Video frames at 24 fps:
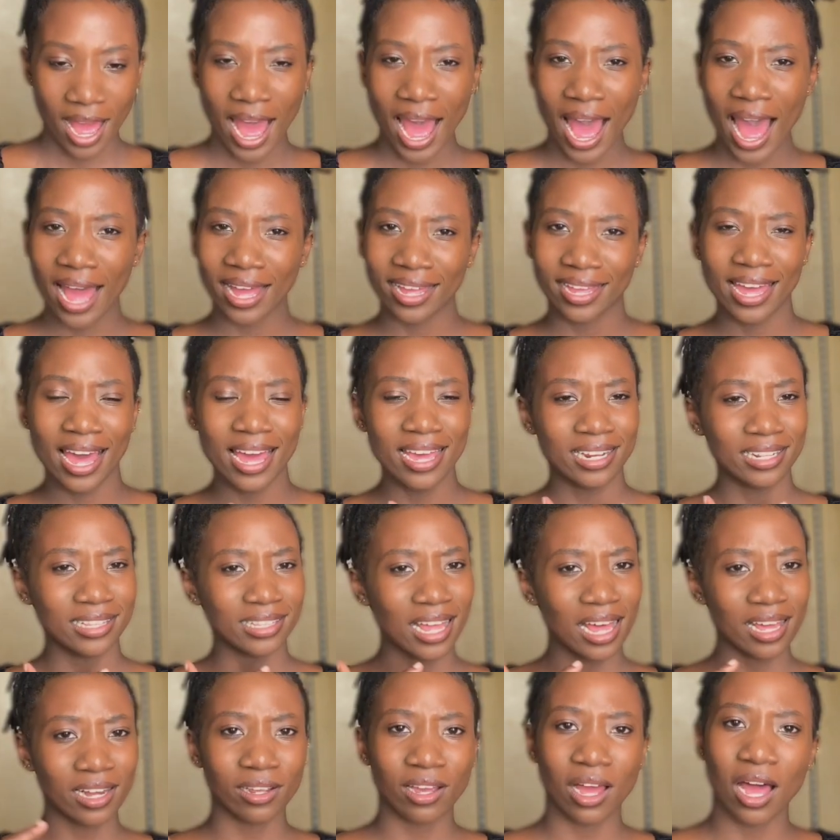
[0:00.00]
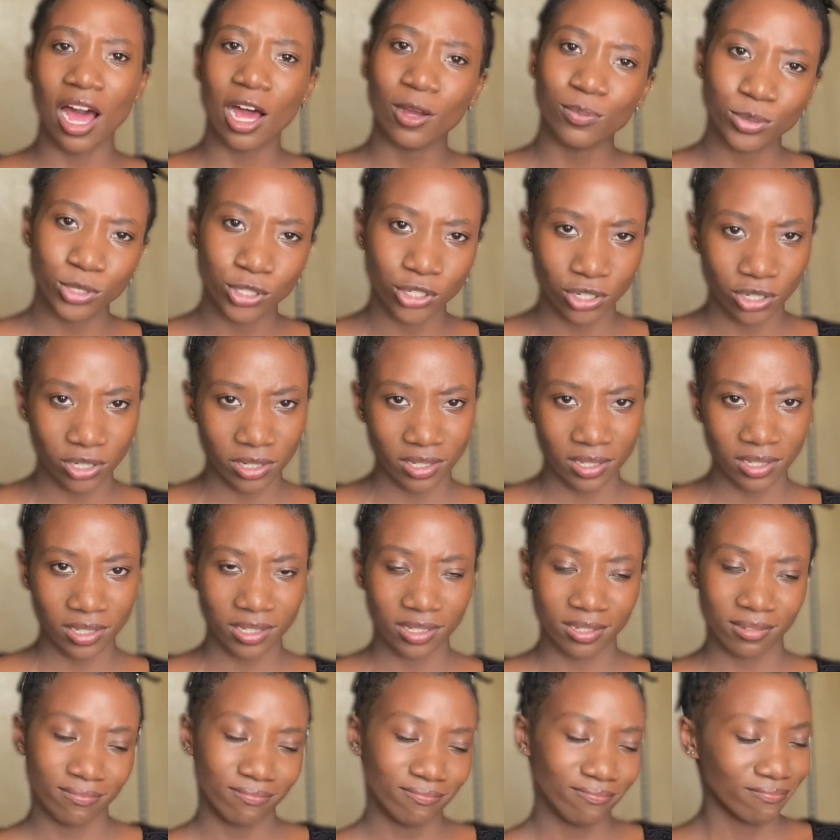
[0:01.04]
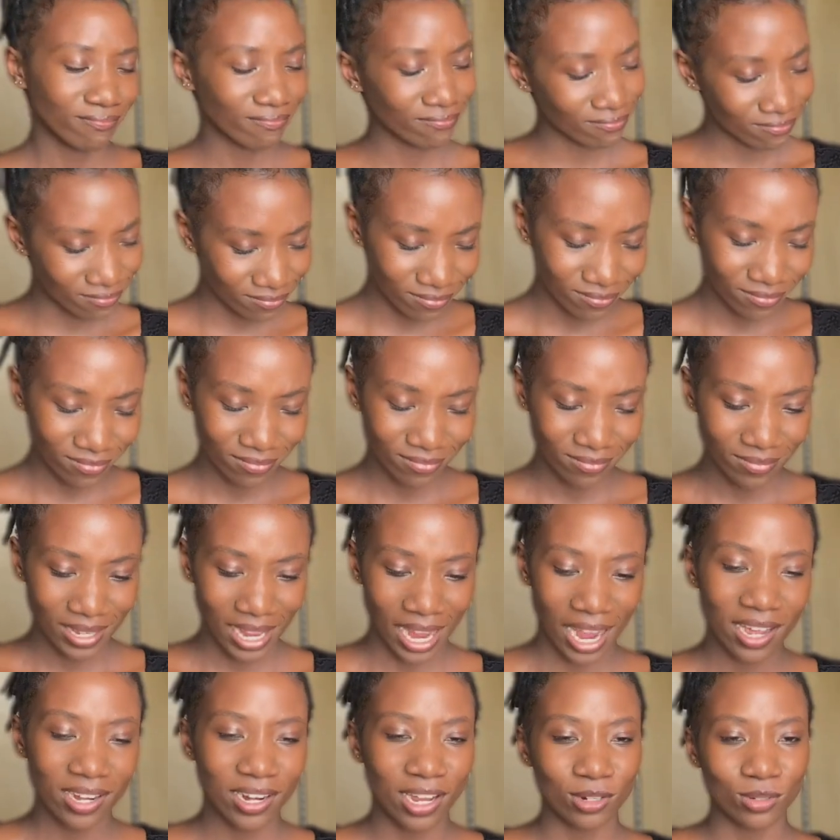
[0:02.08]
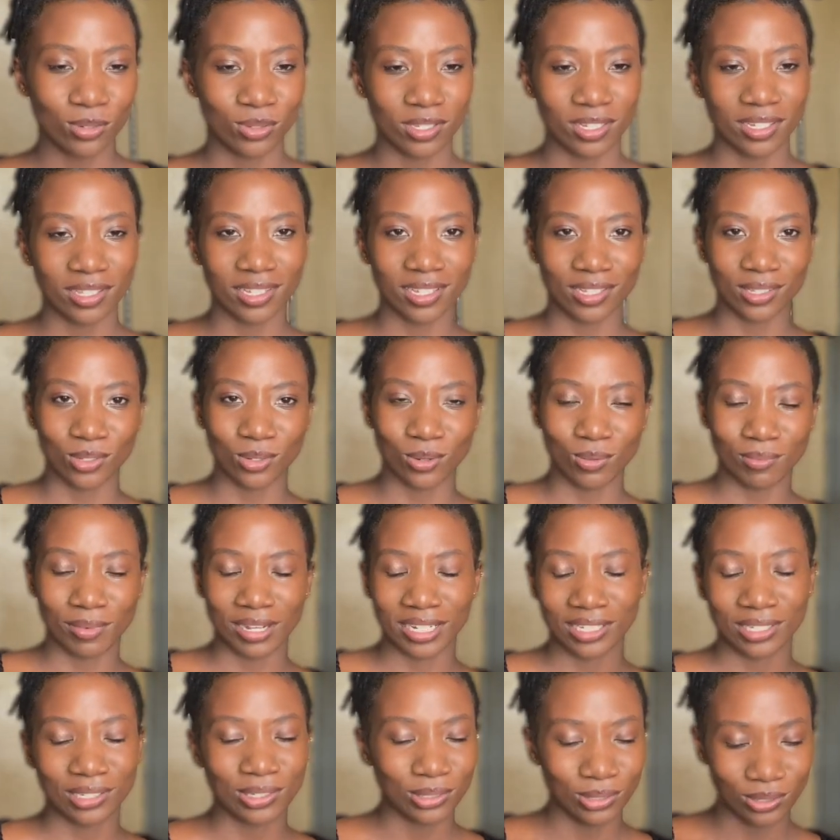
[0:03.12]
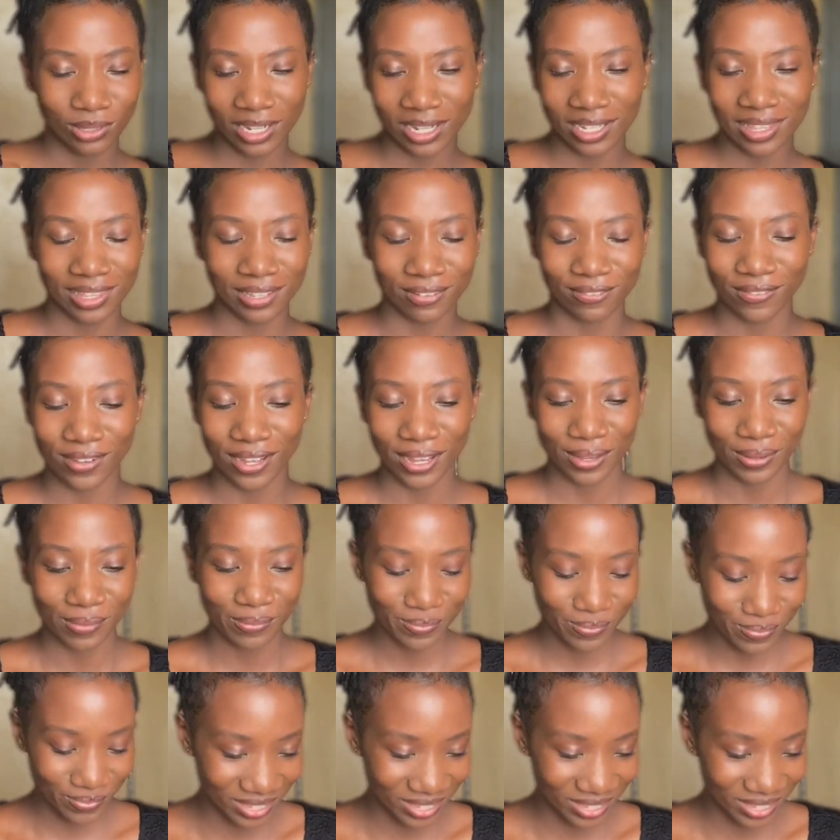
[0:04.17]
I got a lot of options. I'm not singing the song, but you get the vibe.